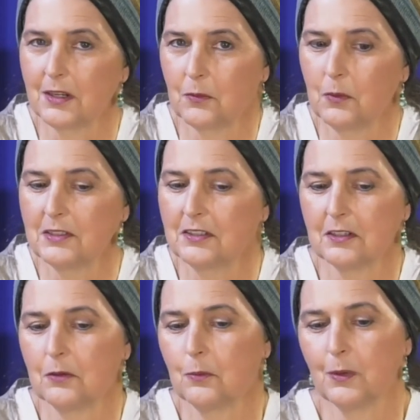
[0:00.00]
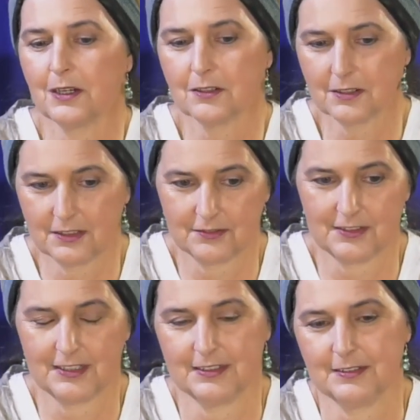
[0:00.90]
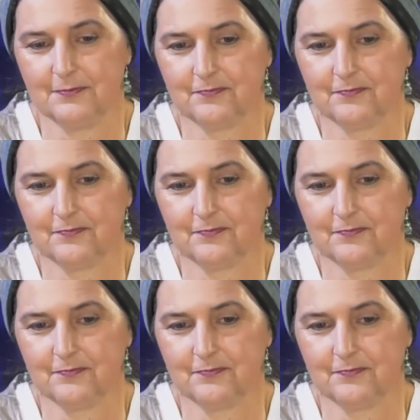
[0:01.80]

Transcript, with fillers: I wasn't aware of it.